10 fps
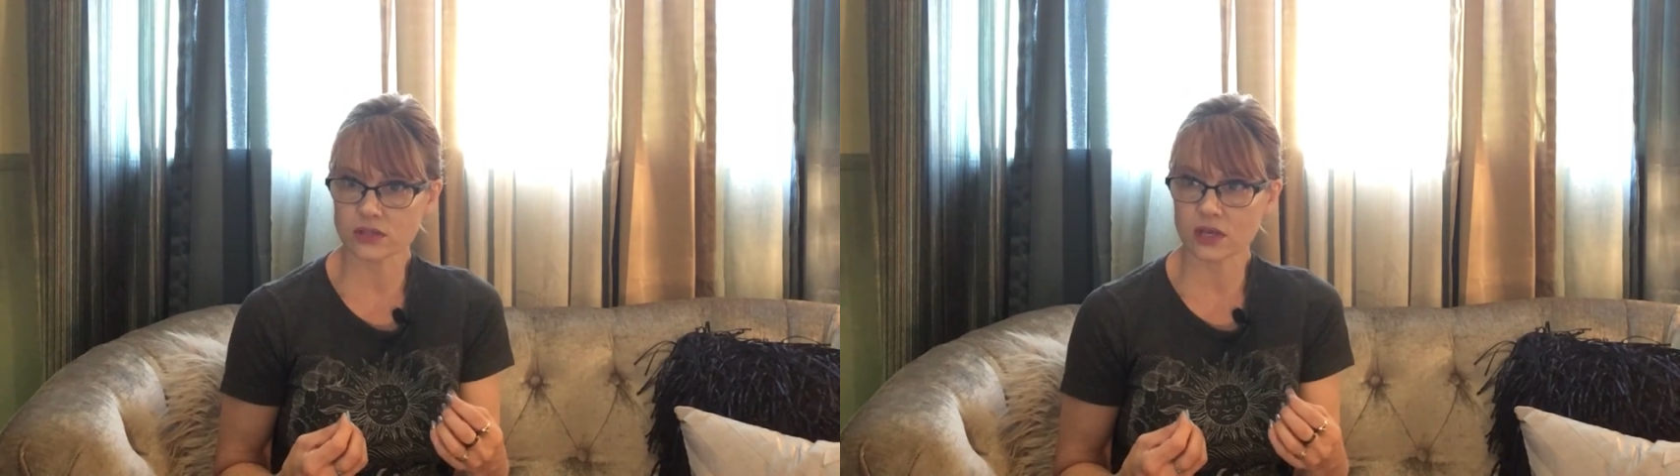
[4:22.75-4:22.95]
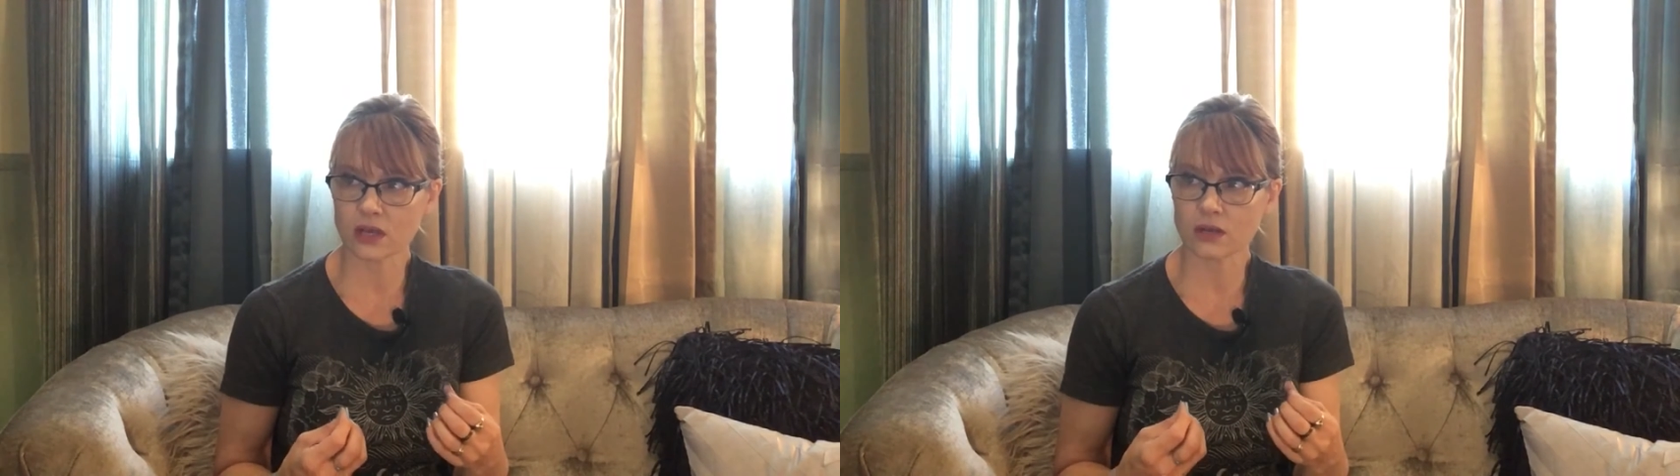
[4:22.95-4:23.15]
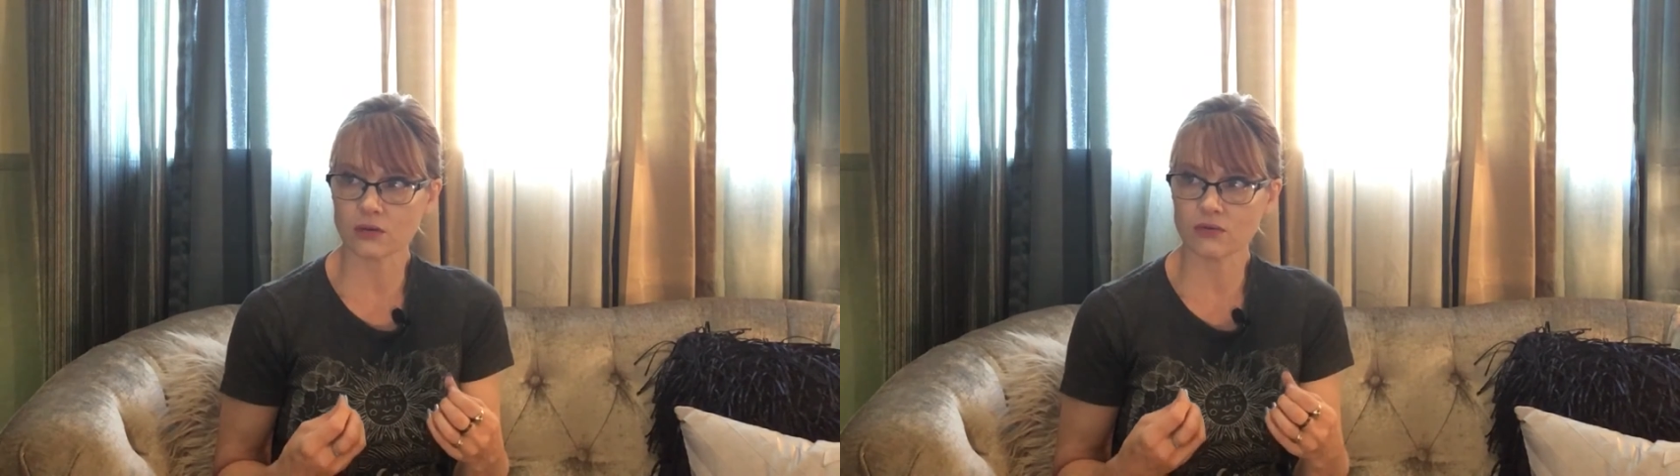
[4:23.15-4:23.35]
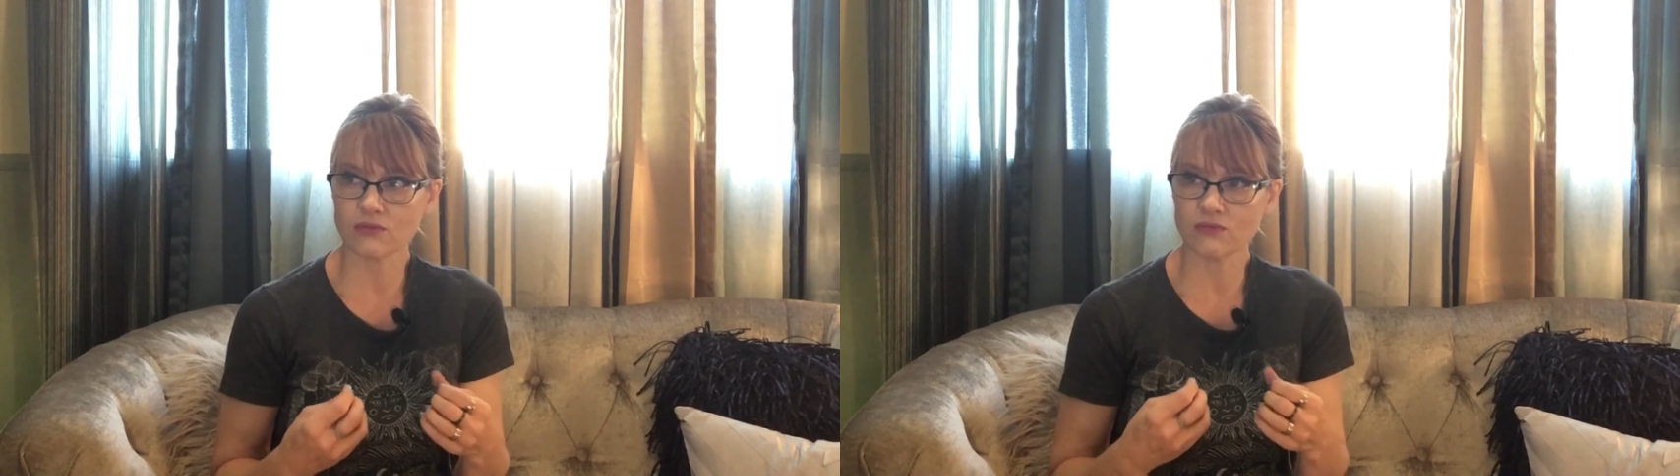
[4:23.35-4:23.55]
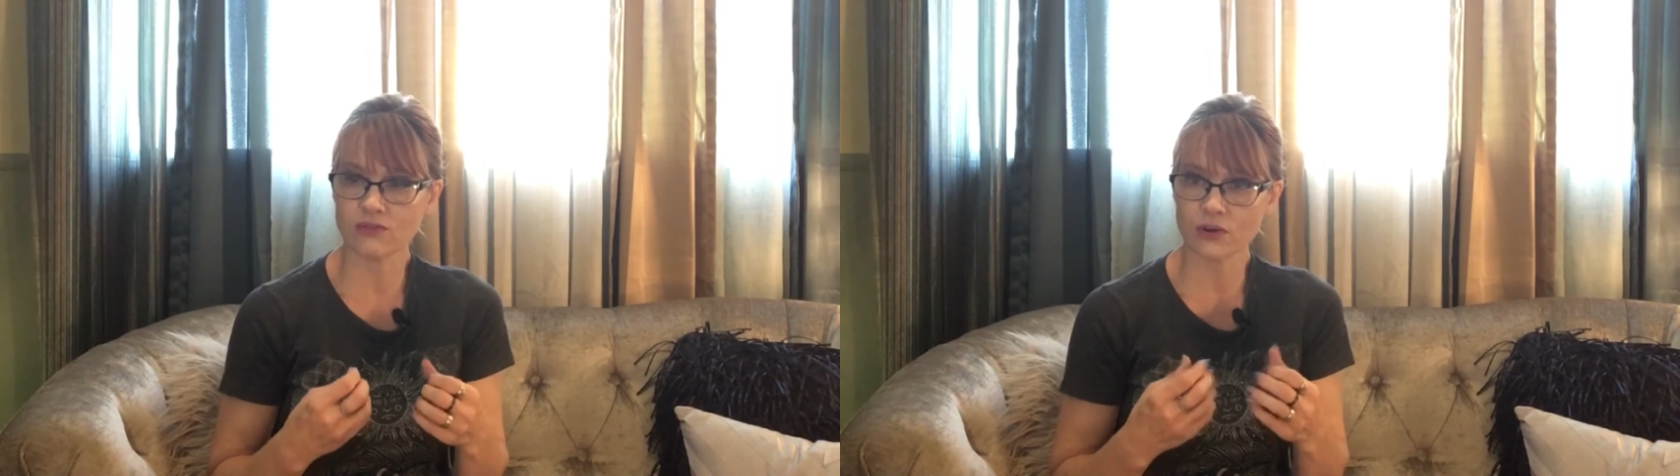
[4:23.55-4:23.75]
and
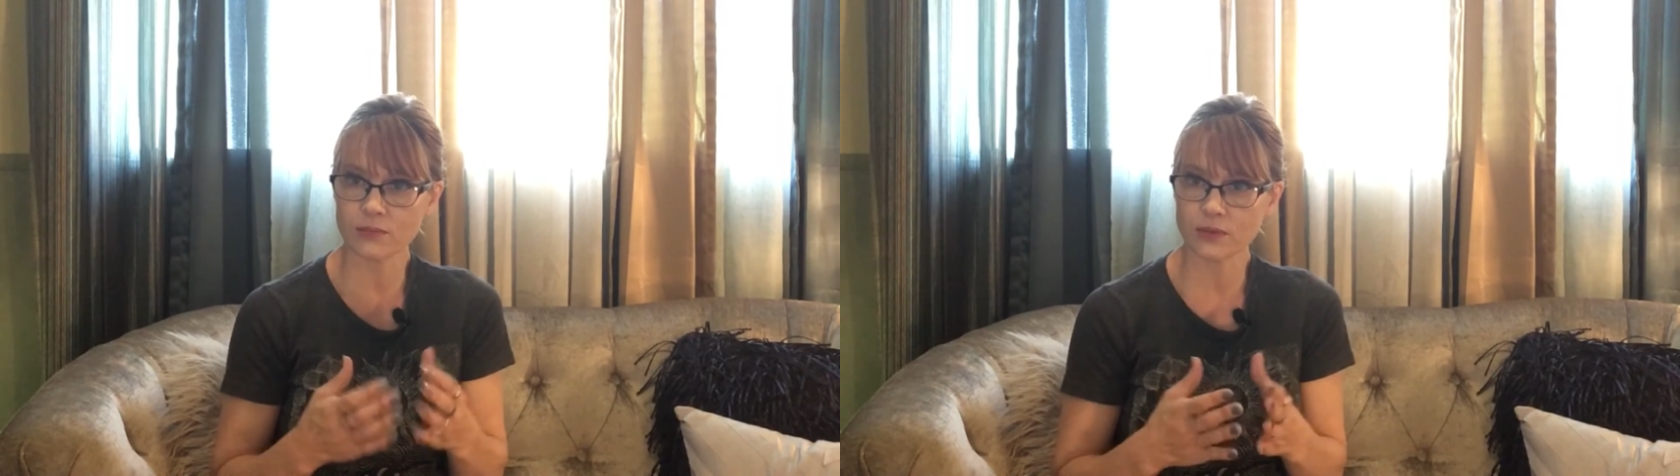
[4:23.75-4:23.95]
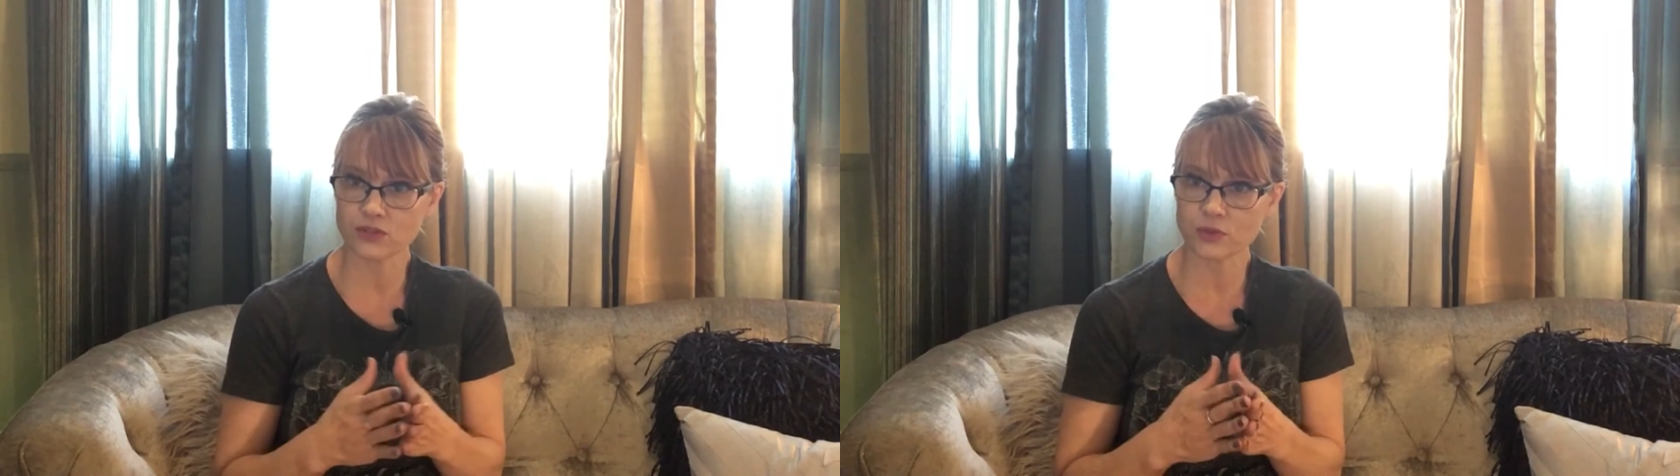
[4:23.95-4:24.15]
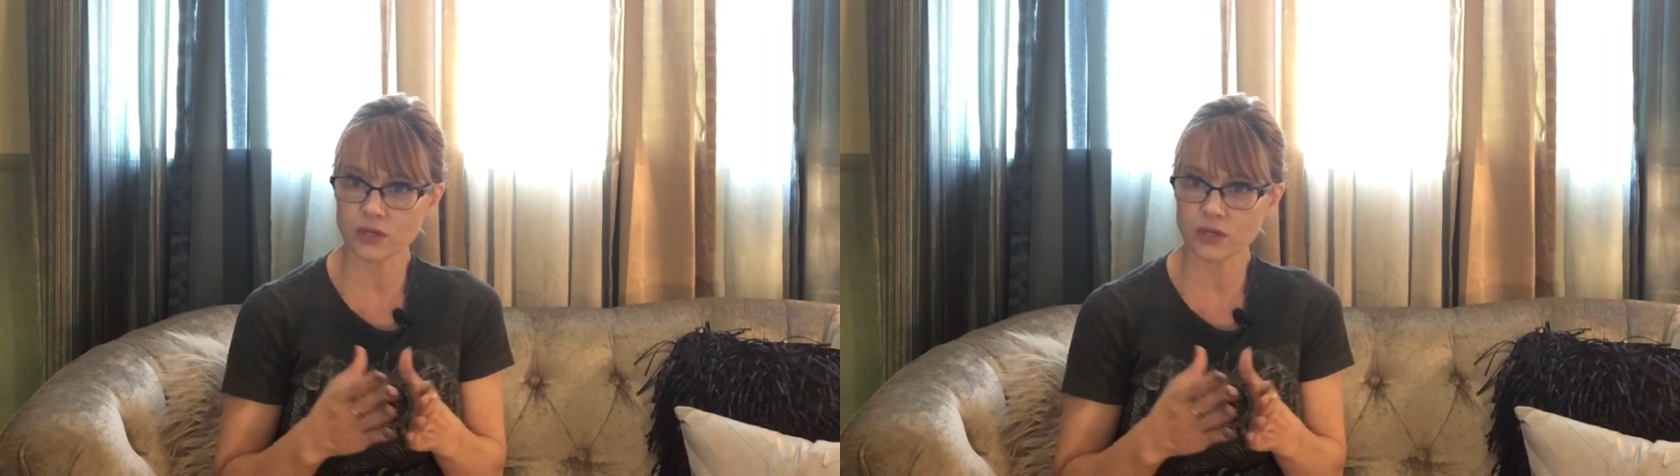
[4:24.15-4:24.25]
very much when